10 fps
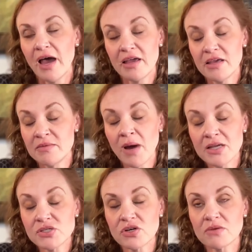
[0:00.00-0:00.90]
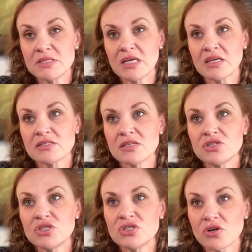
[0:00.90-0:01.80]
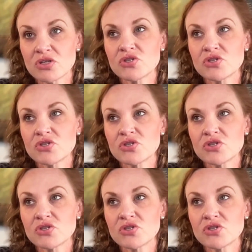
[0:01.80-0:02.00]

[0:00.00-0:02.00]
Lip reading: in my circumstance, she starts